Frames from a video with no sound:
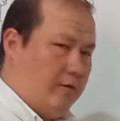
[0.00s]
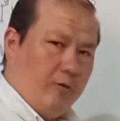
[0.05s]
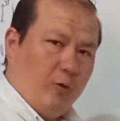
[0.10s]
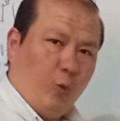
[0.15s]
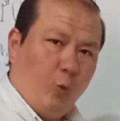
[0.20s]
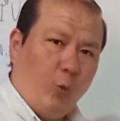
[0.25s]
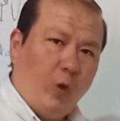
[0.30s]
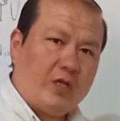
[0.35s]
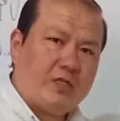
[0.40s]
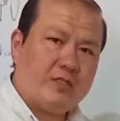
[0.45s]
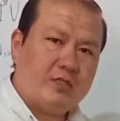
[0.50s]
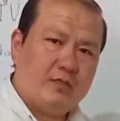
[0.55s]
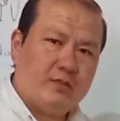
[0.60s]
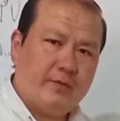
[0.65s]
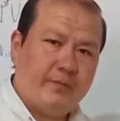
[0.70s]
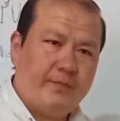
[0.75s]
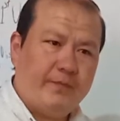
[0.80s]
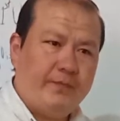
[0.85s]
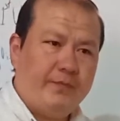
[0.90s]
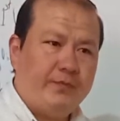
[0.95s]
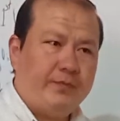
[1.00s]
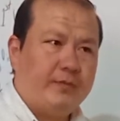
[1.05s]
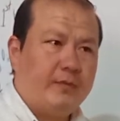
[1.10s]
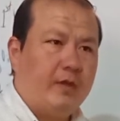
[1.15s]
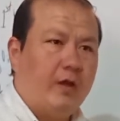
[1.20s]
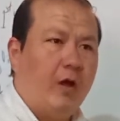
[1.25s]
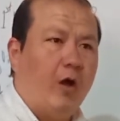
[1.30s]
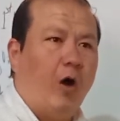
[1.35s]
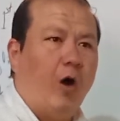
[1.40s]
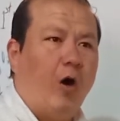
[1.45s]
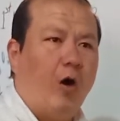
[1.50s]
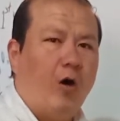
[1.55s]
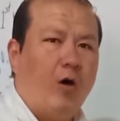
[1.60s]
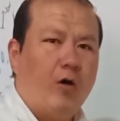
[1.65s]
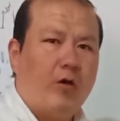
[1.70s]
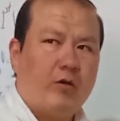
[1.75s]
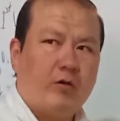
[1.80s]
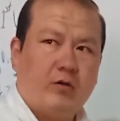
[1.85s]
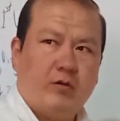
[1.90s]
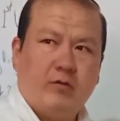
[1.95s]
What
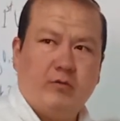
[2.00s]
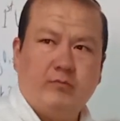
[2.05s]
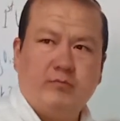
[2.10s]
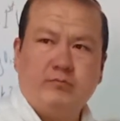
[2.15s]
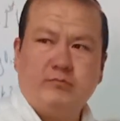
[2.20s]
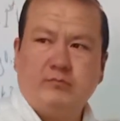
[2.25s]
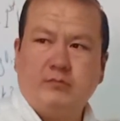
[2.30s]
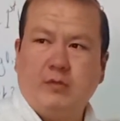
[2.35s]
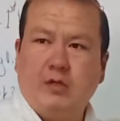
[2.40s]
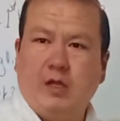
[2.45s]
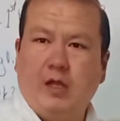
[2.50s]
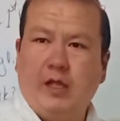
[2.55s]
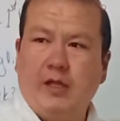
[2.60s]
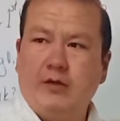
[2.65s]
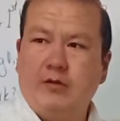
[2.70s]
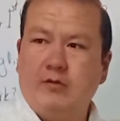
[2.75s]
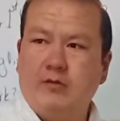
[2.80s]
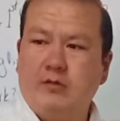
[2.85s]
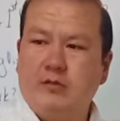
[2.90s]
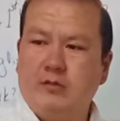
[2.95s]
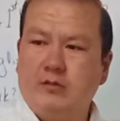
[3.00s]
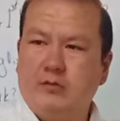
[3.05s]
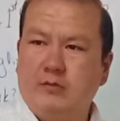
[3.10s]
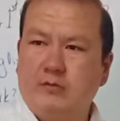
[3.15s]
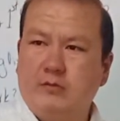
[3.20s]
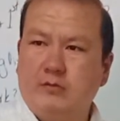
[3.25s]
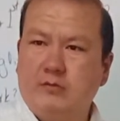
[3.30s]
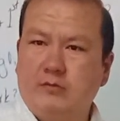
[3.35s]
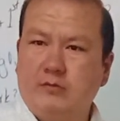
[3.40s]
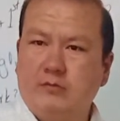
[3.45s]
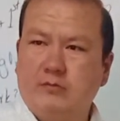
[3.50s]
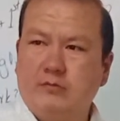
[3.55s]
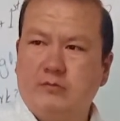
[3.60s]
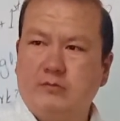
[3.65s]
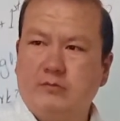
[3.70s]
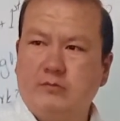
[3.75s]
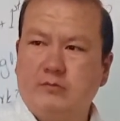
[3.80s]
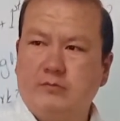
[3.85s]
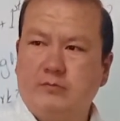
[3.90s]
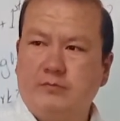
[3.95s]
are, I don't
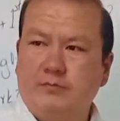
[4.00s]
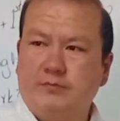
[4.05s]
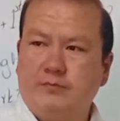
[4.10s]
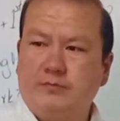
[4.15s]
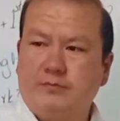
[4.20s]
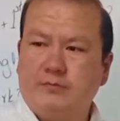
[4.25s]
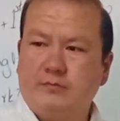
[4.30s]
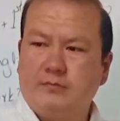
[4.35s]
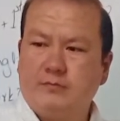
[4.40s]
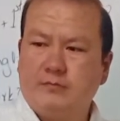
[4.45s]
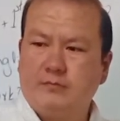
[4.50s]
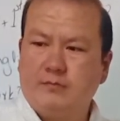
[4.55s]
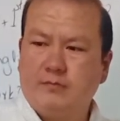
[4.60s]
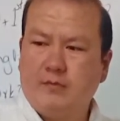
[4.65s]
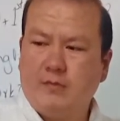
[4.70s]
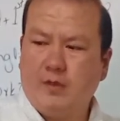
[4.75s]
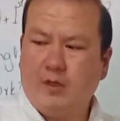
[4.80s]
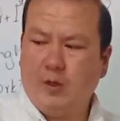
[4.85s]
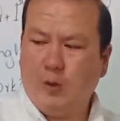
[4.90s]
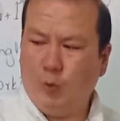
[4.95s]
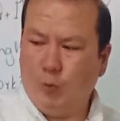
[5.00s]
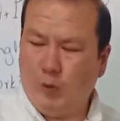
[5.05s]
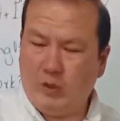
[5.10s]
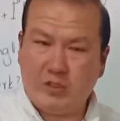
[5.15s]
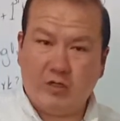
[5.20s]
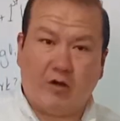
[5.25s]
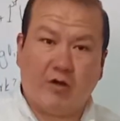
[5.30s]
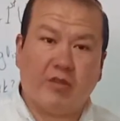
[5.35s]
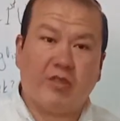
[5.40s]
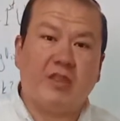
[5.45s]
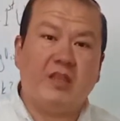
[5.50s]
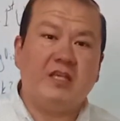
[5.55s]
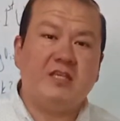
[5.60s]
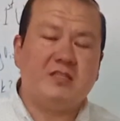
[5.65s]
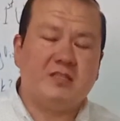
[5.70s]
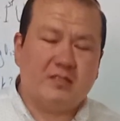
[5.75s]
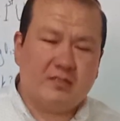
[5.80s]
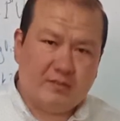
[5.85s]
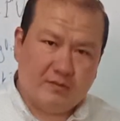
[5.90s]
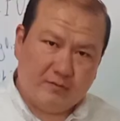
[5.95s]
know, what are
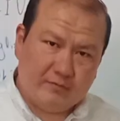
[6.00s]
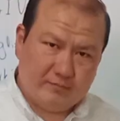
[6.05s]
these?